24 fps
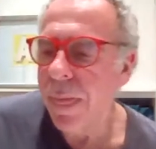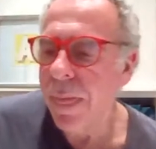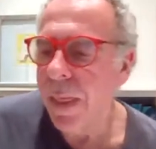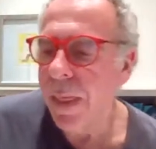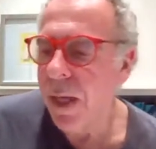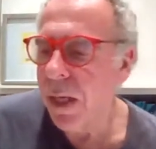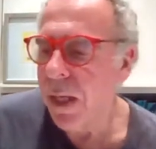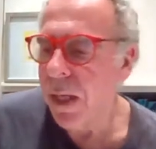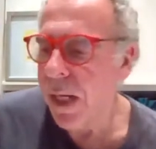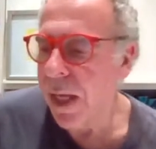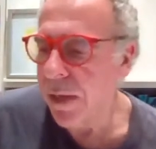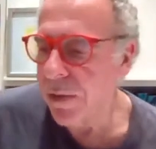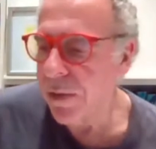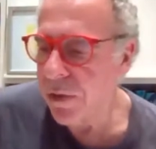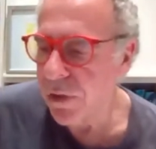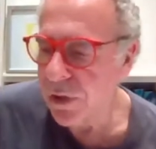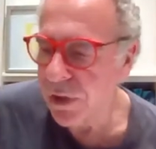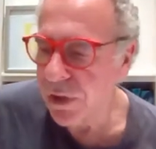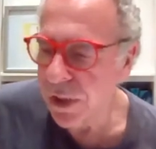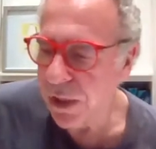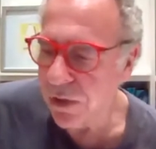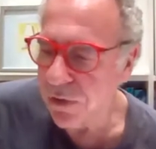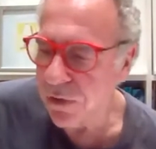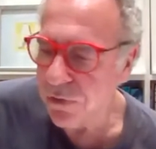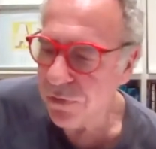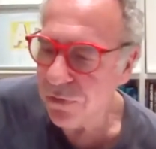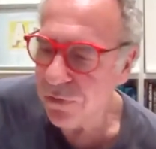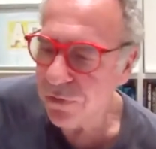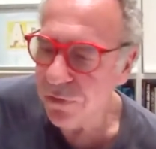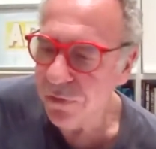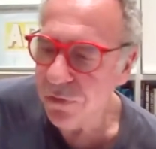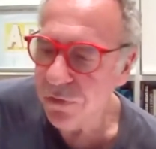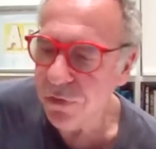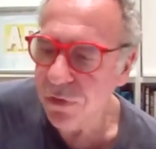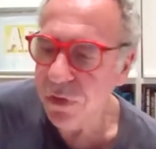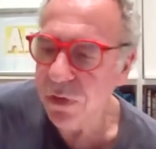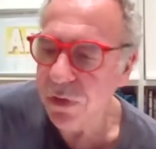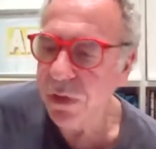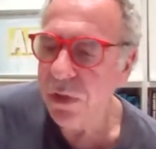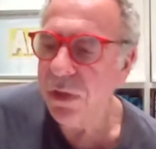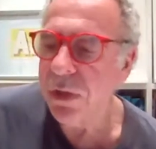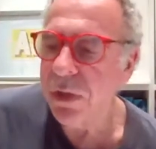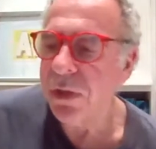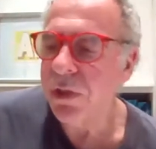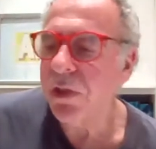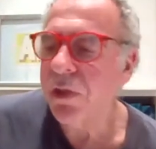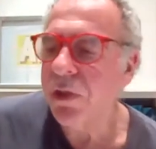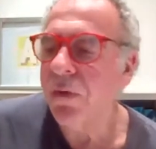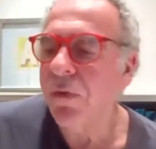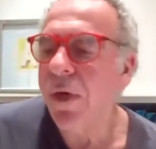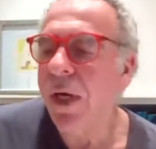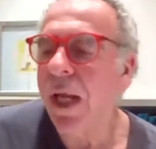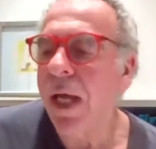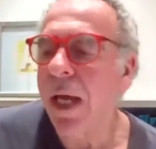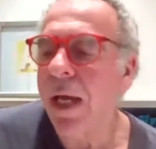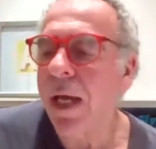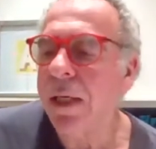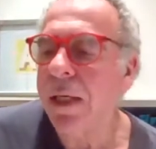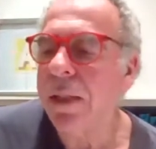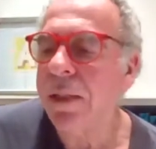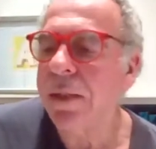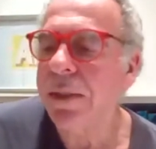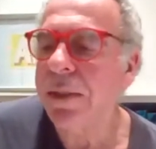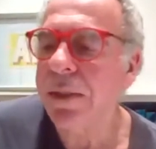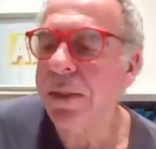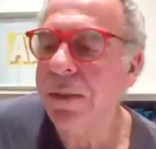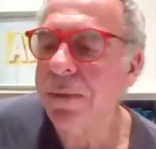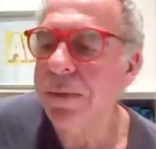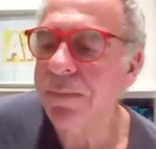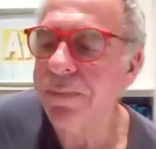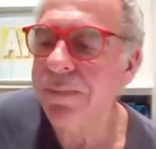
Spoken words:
Allow yourself to relax.